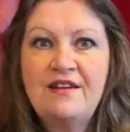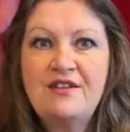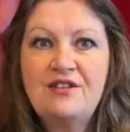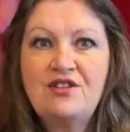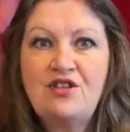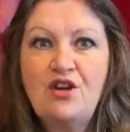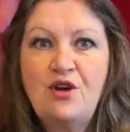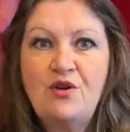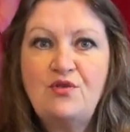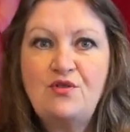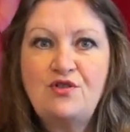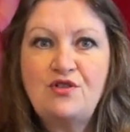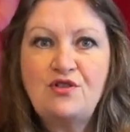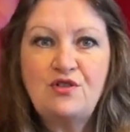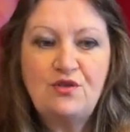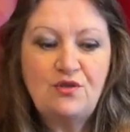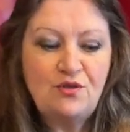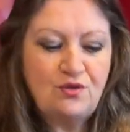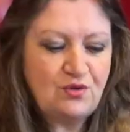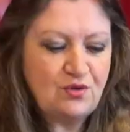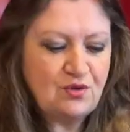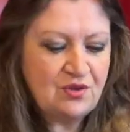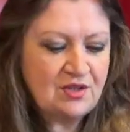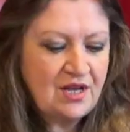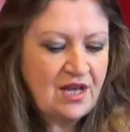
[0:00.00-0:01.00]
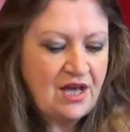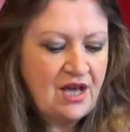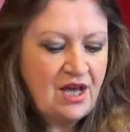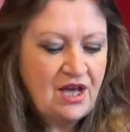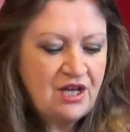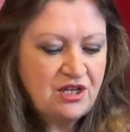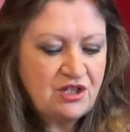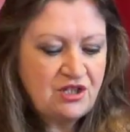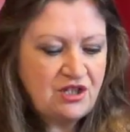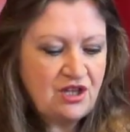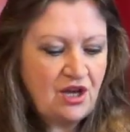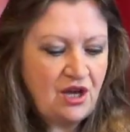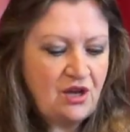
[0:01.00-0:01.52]
toadstools.
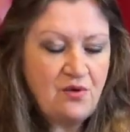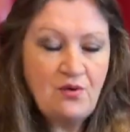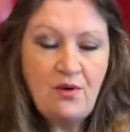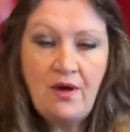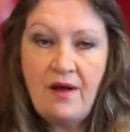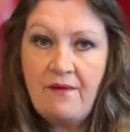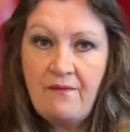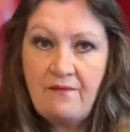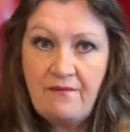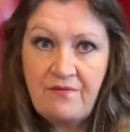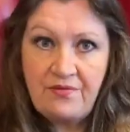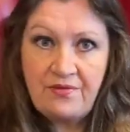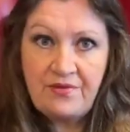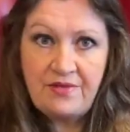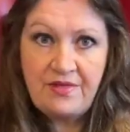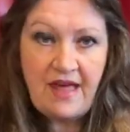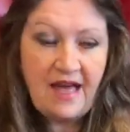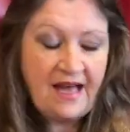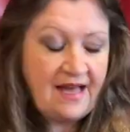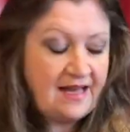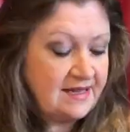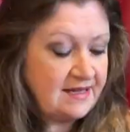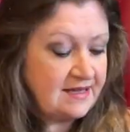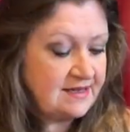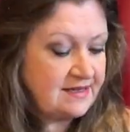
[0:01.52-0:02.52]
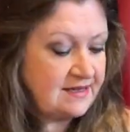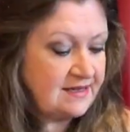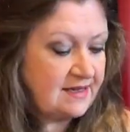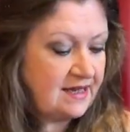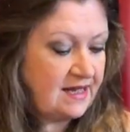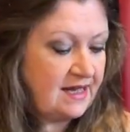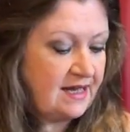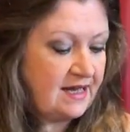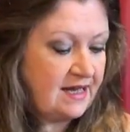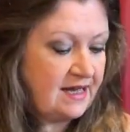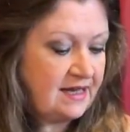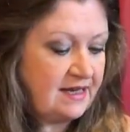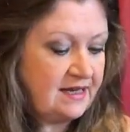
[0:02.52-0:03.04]
So that's
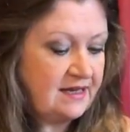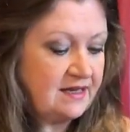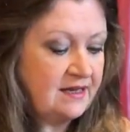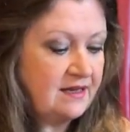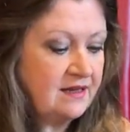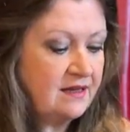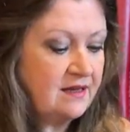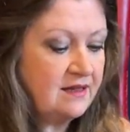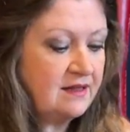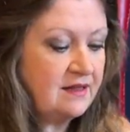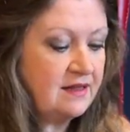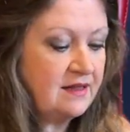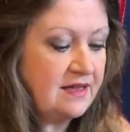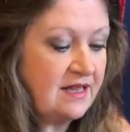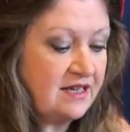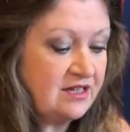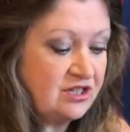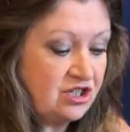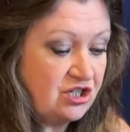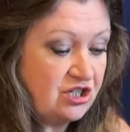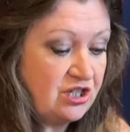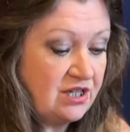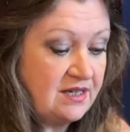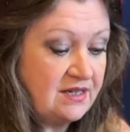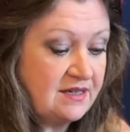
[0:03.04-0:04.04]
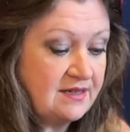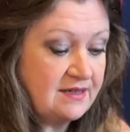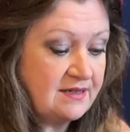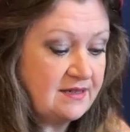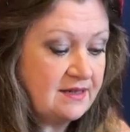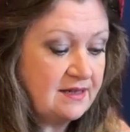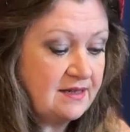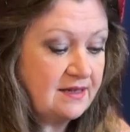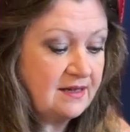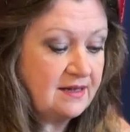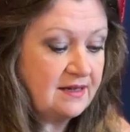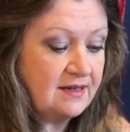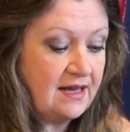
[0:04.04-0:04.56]
in last year's
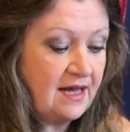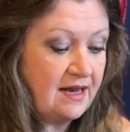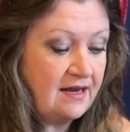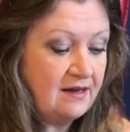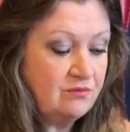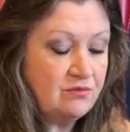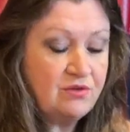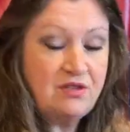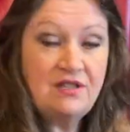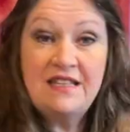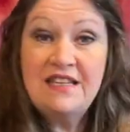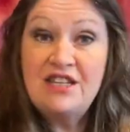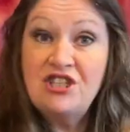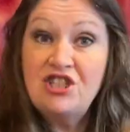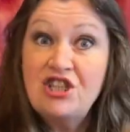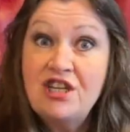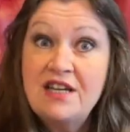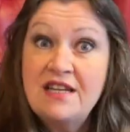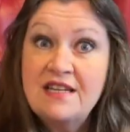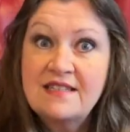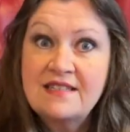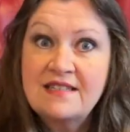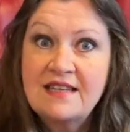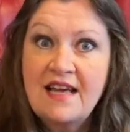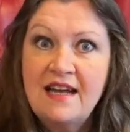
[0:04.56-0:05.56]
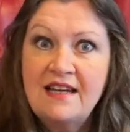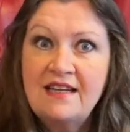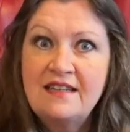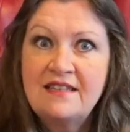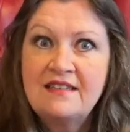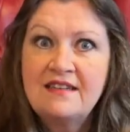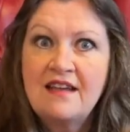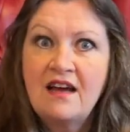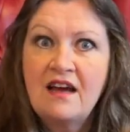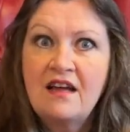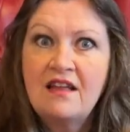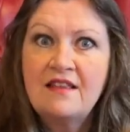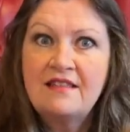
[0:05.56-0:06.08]
this year's
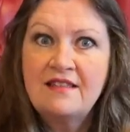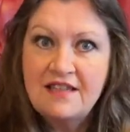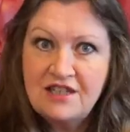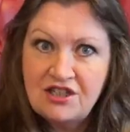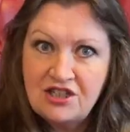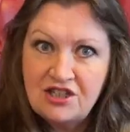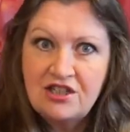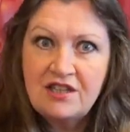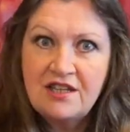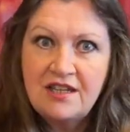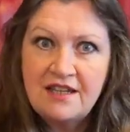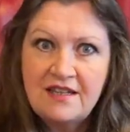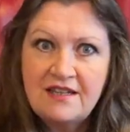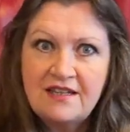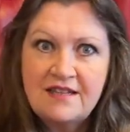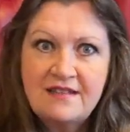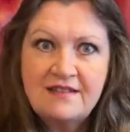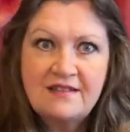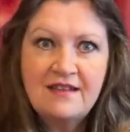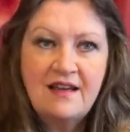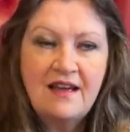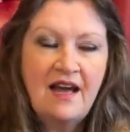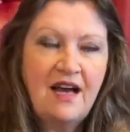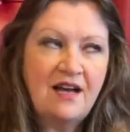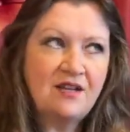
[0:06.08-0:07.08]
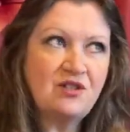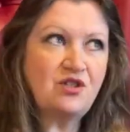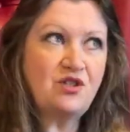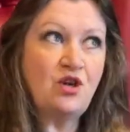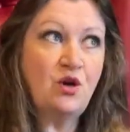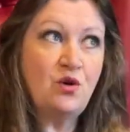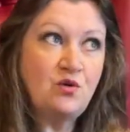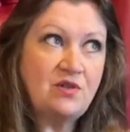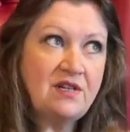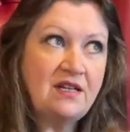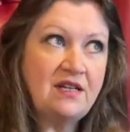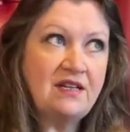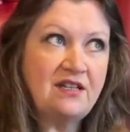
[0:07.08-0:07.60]
calendar. This year's, I
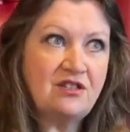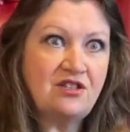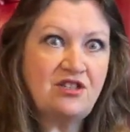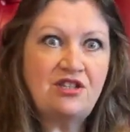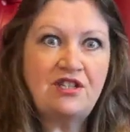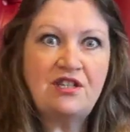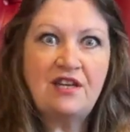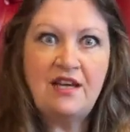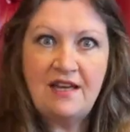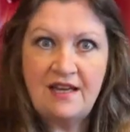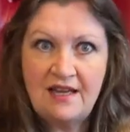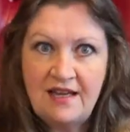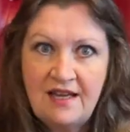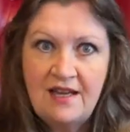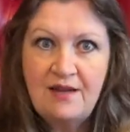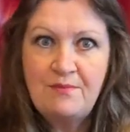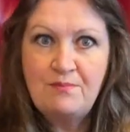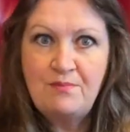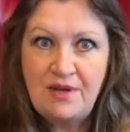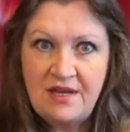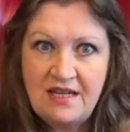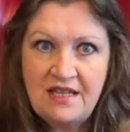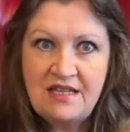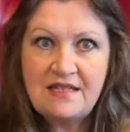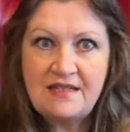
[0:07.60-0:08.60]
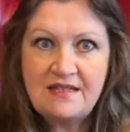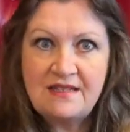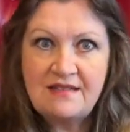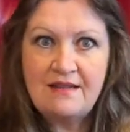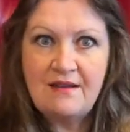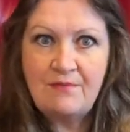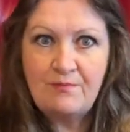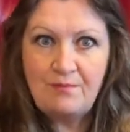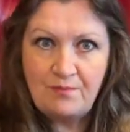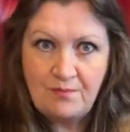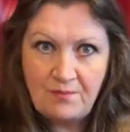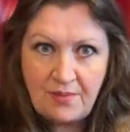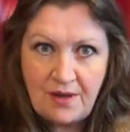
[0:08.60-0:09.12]
sold it last year, but it's
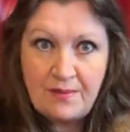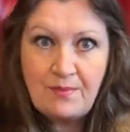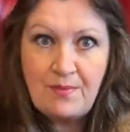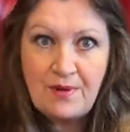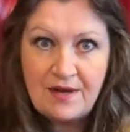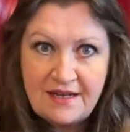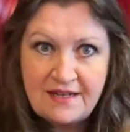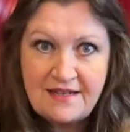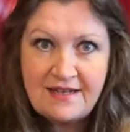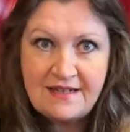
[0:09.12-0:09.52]
people are